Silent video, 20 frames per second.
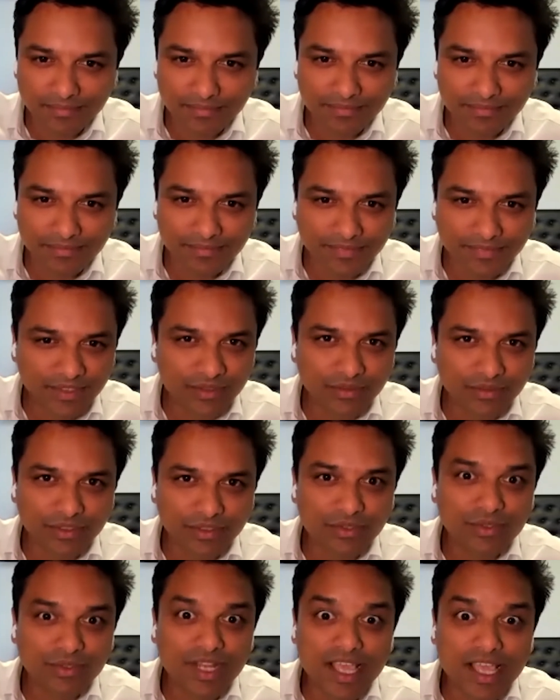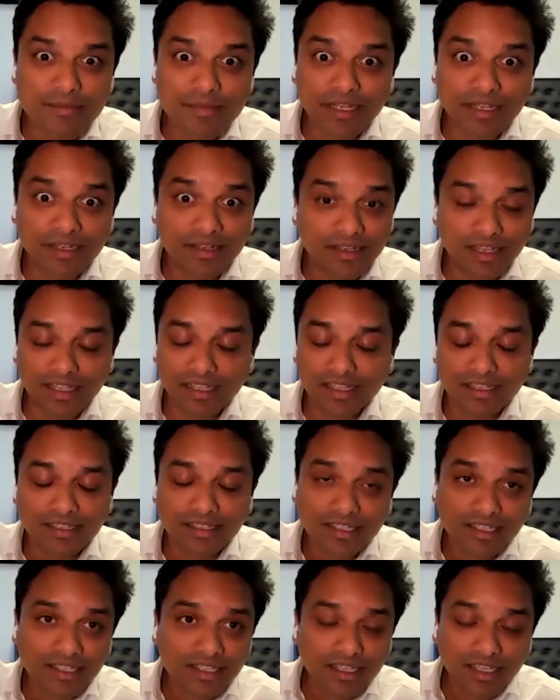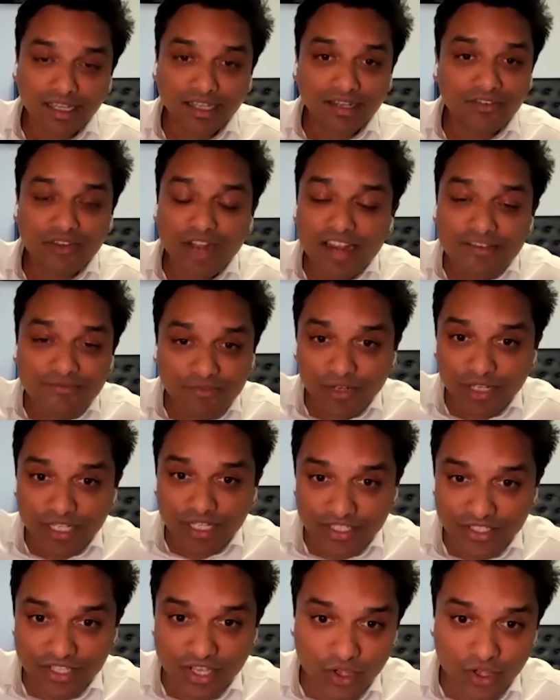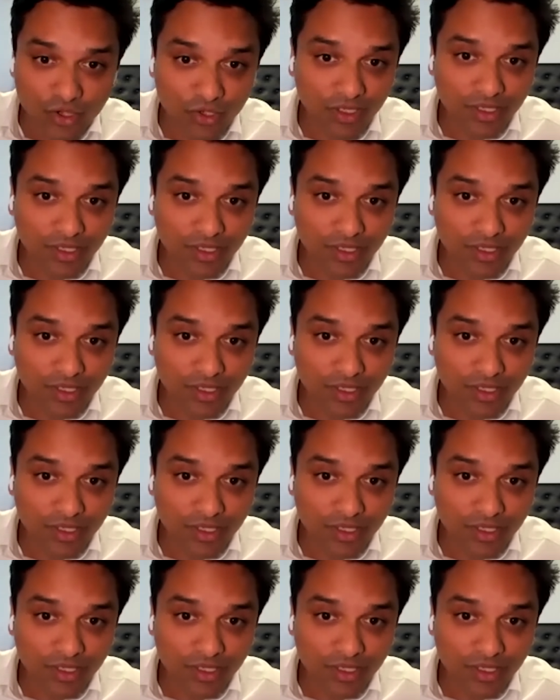You name it. Rightfully so.